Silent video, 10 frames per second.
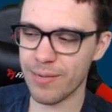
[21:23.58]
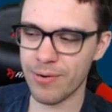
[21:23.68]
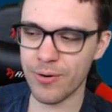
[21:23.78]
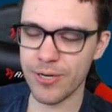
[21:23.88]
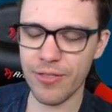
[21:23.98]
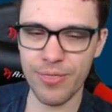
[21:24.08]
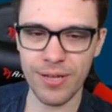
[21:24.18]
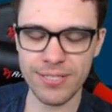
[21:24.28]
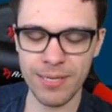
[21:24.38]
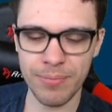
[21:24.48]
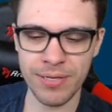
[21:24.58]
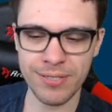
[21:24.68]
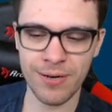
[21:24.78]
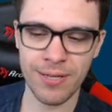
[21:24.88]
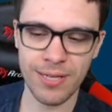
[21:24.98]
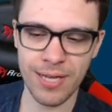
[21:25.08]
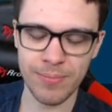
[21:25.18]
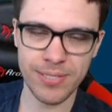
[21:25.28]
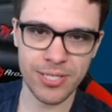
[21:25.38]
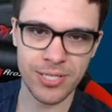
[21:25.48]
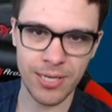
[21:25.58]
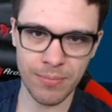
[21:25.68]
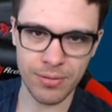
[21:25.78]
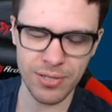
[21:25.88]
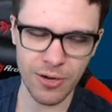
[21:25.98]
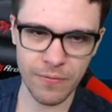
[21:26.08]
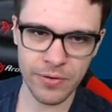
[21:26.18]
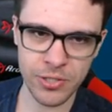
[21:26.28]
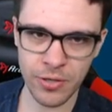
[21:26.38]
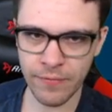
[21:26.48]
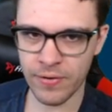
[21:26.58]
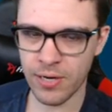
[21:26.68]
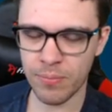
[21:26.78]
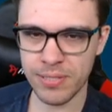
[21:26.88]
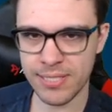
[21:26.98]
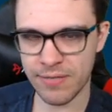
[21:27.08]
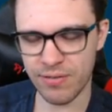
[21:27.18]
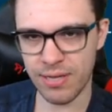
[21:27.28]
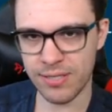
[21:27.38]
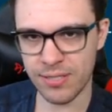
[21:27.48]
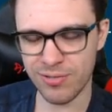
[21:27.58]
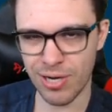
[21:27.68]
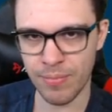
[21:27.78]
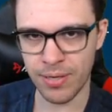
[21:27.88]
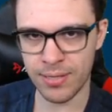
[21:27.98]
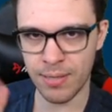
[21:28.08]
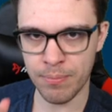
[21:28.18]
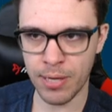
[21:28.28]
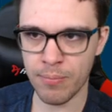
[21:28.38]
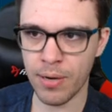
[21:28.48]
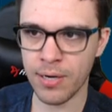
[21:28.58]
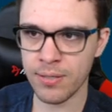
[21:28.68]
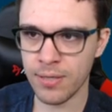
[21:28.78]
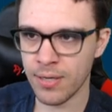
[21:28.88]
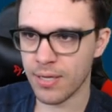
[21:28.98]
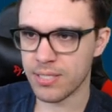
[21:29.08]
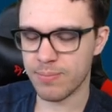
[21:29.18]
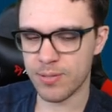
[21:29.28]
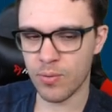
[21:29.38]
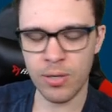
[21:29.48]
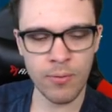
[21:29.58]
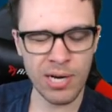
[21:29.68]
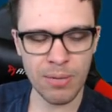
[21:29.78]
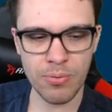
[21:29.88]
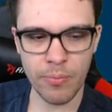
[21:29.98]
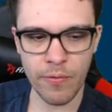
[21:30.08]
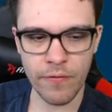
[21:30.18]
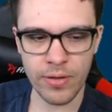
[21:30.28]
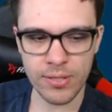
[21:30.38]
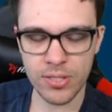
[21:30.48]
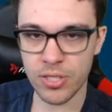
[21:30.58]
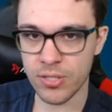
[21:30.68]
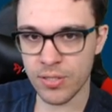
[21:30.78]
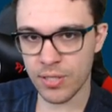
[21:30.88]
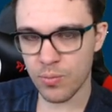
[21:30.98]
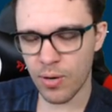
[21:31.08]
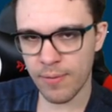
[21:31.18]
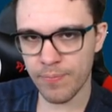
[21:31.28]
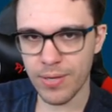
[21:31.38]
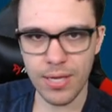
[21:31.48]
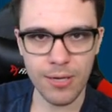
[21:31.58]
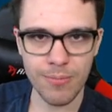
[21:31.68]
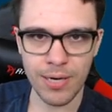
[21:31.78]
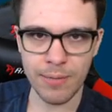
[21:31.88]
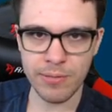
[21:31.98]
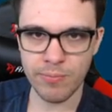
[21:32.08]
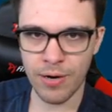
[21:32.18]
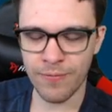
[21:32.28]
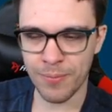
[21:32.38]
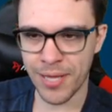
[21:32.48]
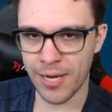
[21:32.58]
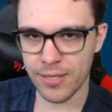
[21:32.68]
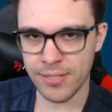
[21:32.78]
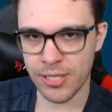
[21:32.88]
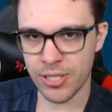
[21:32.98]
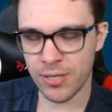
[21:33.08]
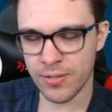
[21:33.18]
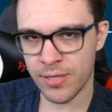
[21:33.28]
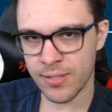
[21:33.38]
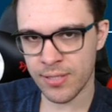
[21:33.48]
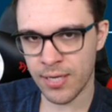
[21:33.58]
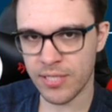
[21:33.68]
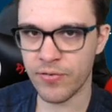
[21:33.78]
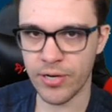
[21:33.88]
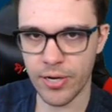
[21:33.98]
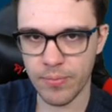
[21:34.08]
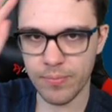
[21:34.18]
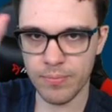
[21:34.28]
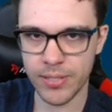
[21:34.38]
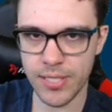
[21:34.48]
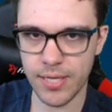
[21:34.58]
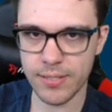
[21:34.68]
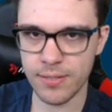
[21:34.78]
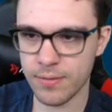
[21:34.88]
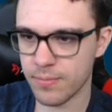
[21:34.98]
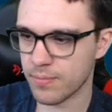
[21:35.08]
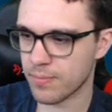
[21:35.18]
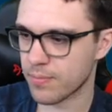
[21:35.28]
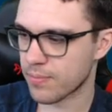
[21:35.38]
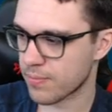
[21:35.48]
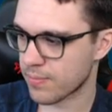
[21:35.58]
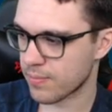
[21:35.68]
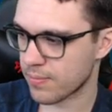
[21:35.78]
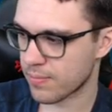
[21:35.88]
Well, other than that, go ahead let me know what your thoughts and opinions are in the comment section down below. If you enjoyed the video, please leave a like, subscribe, and hit that bell button. It's the best way to know when I upload more videos such as this one. My name is Brian from Khux Nation. I'll see you guys in the next video. Peace, guys.